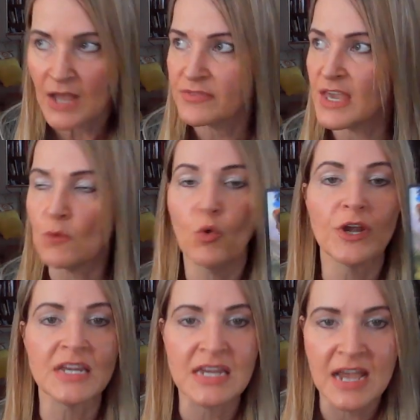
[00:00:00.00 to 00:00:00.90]
They
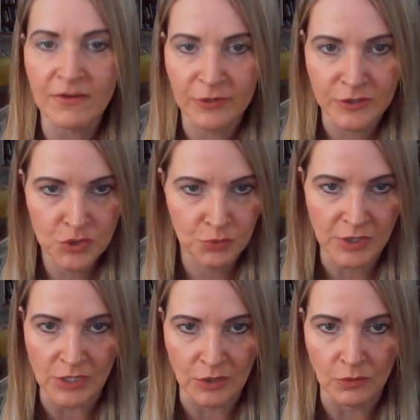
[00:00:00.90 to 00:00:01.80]
would never
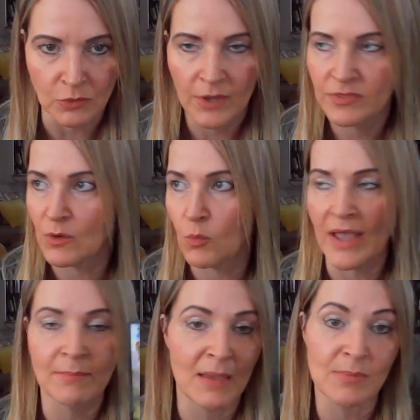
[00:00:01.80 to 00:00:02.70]
treat you the
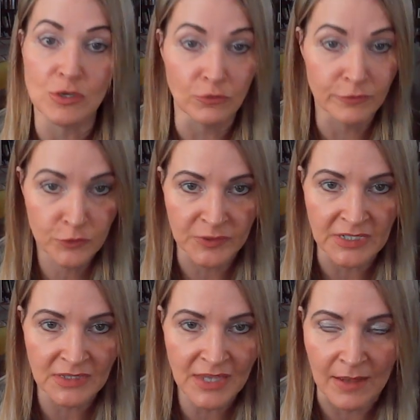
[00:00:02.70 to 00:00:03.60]
way maybe you've
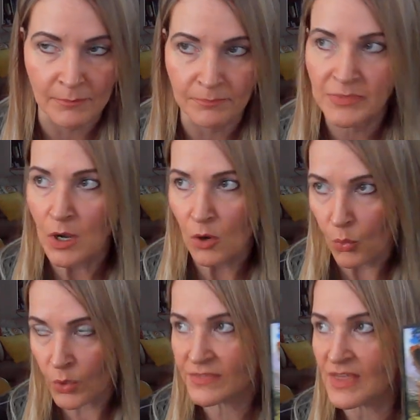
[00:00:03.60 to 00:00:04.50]
treated them,
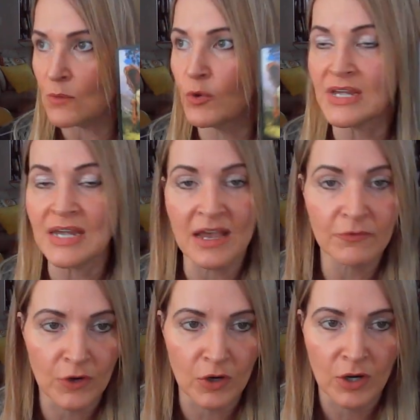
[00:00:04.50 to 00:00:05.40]
or they would
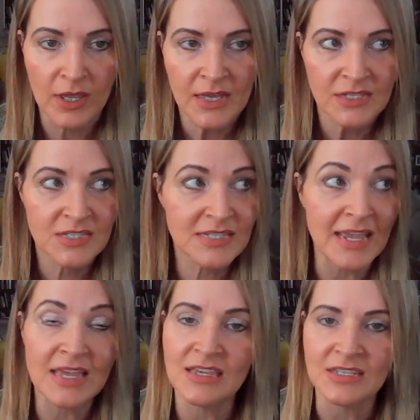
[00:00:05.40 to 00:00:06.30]
never
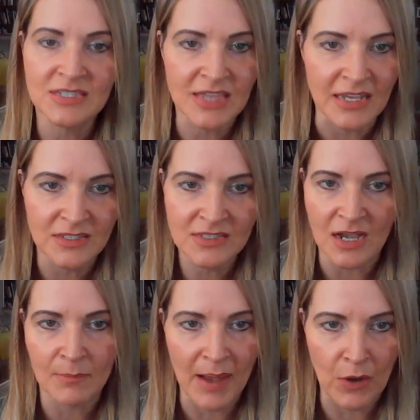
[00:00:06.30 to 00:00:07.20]
say these things
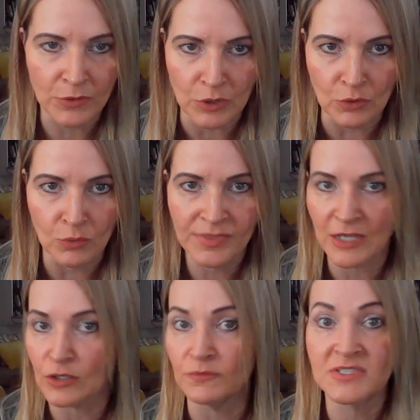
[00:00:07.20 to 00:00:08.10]
about you
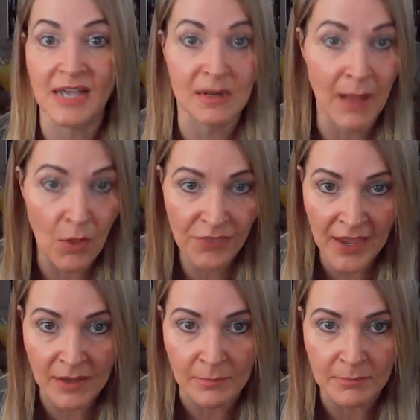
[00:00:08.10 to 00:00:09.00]
that you've said about
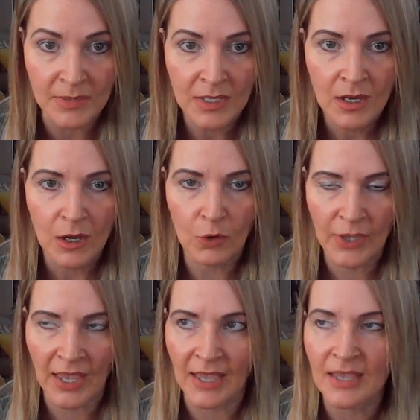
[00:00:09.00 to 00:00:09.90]
them.
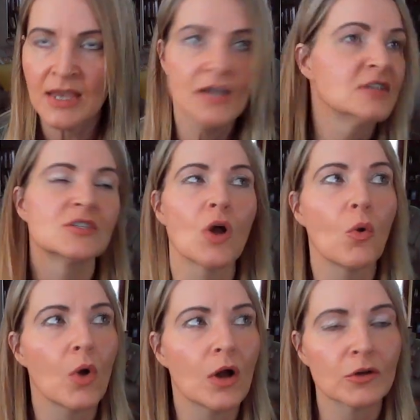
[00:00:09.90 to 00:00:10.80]
Okay,
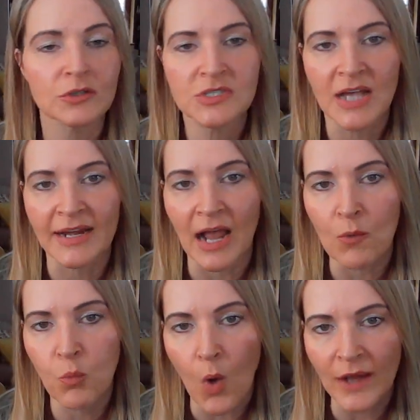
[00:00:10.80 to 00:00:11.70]
so Earth sign,
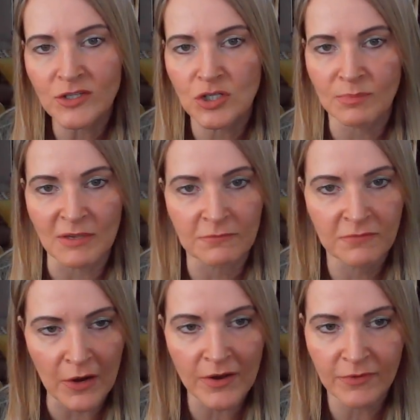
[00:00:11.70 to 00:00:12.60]
I want you to be
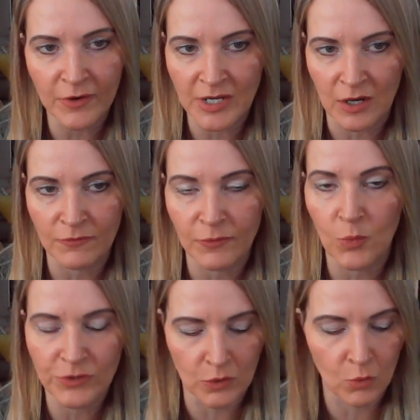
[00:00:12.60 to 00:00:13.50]
very, very careful
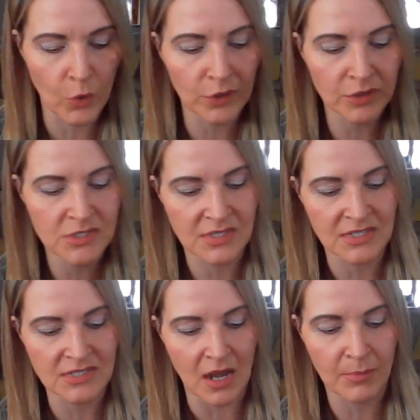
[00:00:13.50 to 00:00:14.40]
with your words
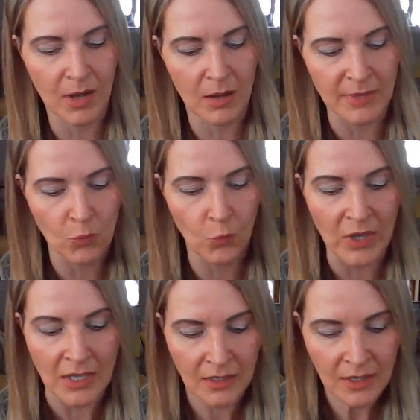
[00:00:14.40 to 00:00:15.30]
this upcoming
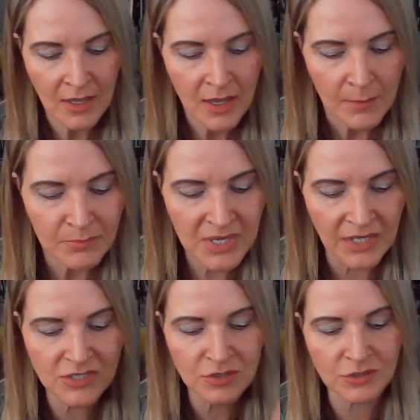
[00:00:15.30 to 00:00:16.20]
week
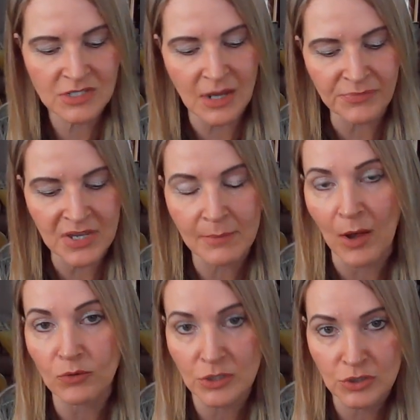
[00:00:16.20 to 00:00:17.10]
because there's something
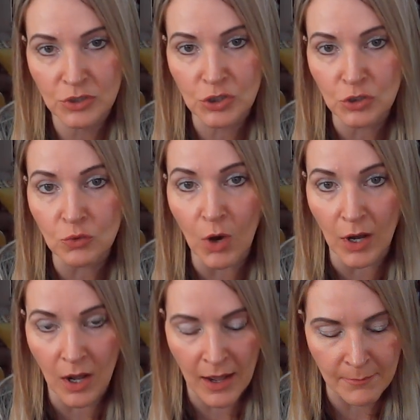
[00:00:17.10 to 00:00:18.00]
about you
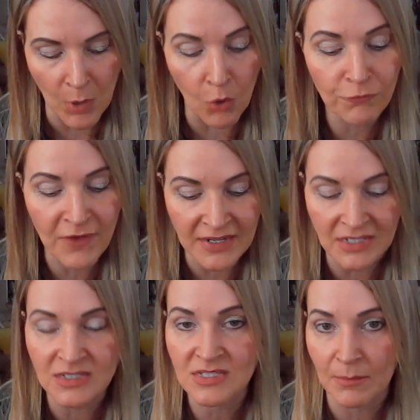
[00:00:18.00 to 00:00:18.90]
um,
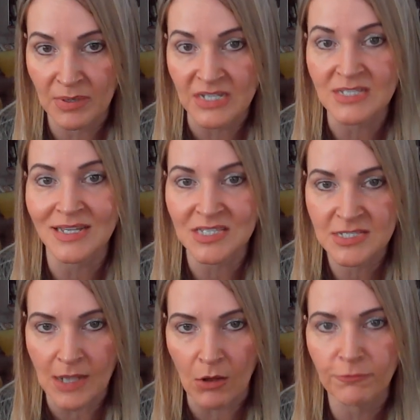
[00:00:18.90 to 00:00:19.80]
offending somebody's
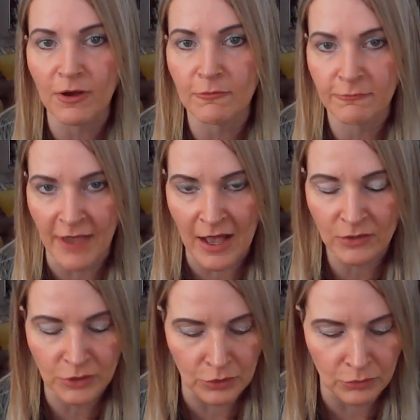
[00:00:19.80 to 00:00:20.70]
self
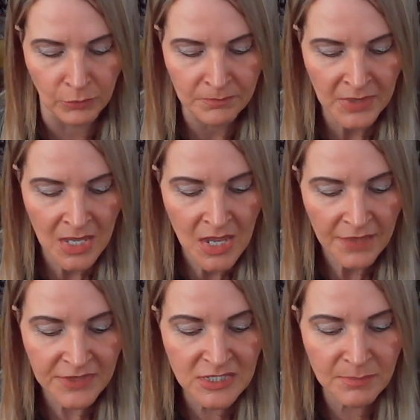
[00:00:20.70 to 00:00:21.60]
value.
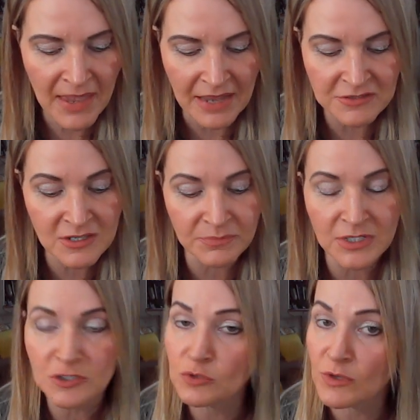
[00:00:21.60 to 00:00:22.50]
This may have
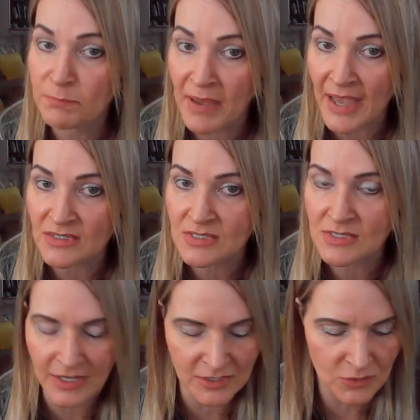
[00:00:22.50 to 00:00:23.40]
something to do with
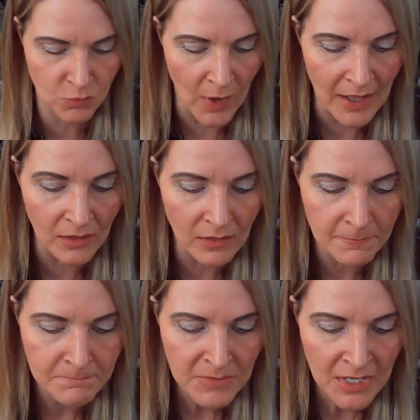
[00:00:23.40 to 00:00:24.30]
pets as
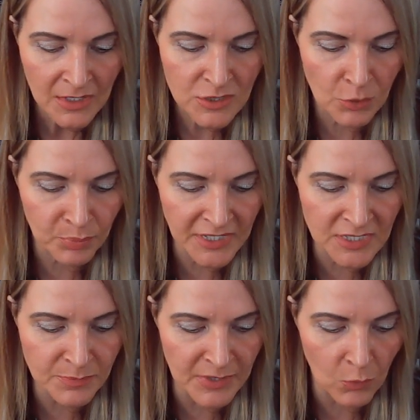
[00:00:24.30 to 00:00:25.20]
well. So
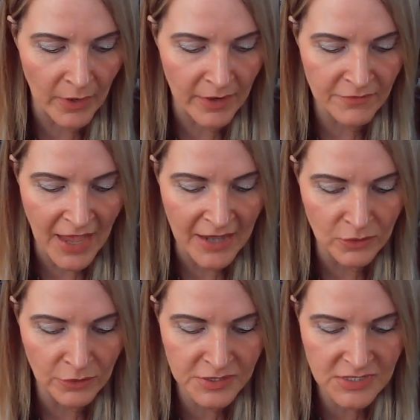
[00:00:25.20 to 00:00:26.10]
please be aware of that
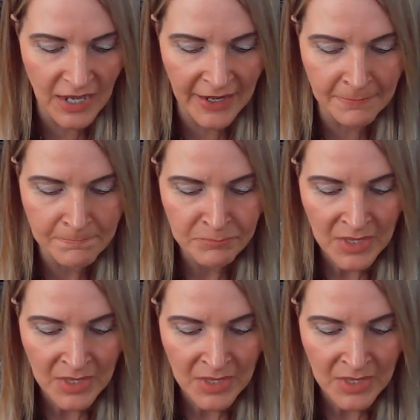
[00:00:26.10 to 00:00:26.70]
earth sign.